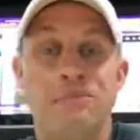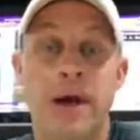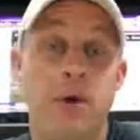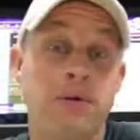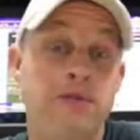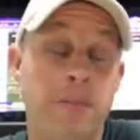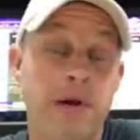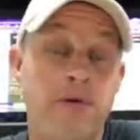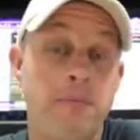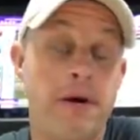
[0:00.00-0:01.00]
Hey, what's up,
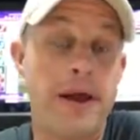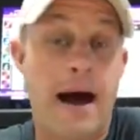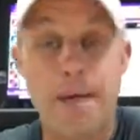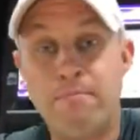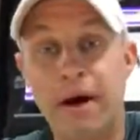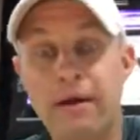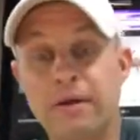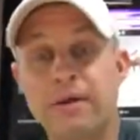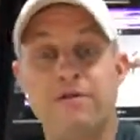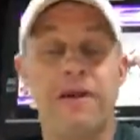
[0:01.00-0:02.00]
everybody? I'm Mike
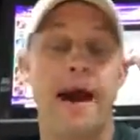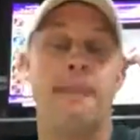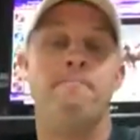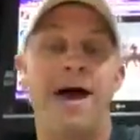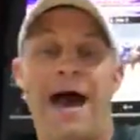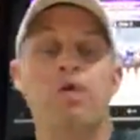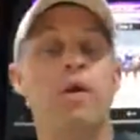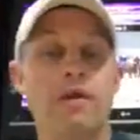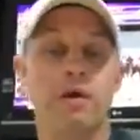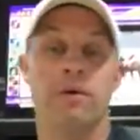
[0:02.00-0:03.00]
Lindsley. I'm back
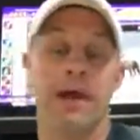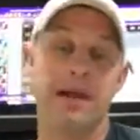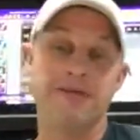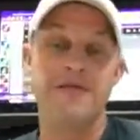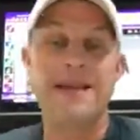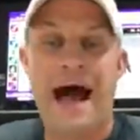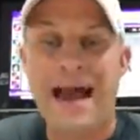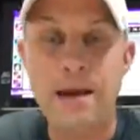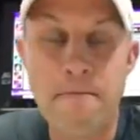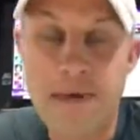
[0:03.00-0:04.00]
with you. It is
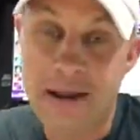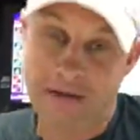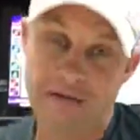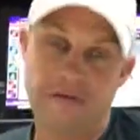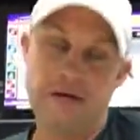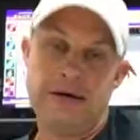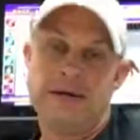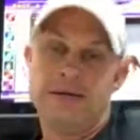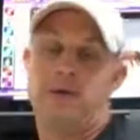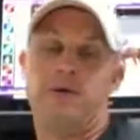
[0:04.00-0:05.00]
9 minutes
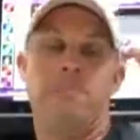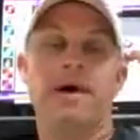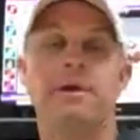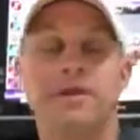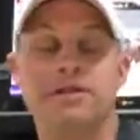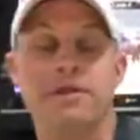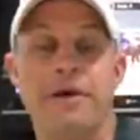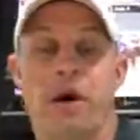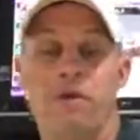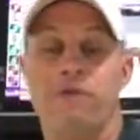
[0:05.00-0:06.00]
with Mike
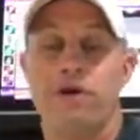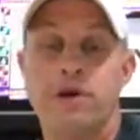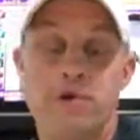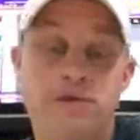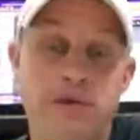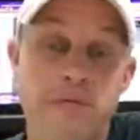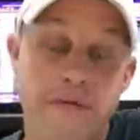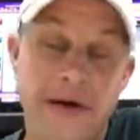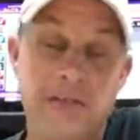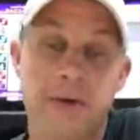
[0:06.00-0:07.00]
Lindsley all over YouTube,
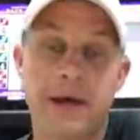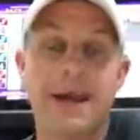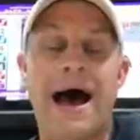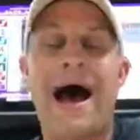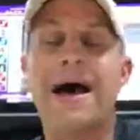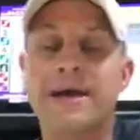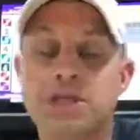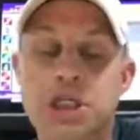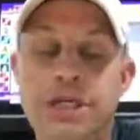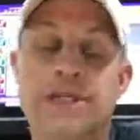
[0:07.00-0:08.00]
Facebook, and
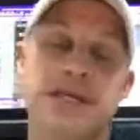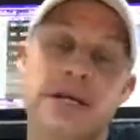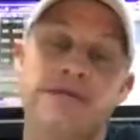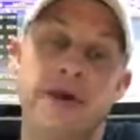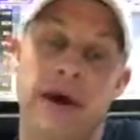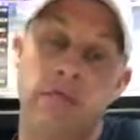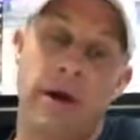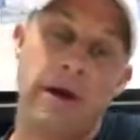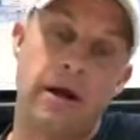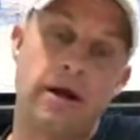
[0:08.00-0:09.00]
IGTV. I'm
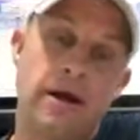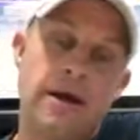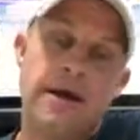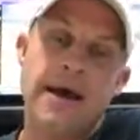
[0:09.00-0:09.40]
right here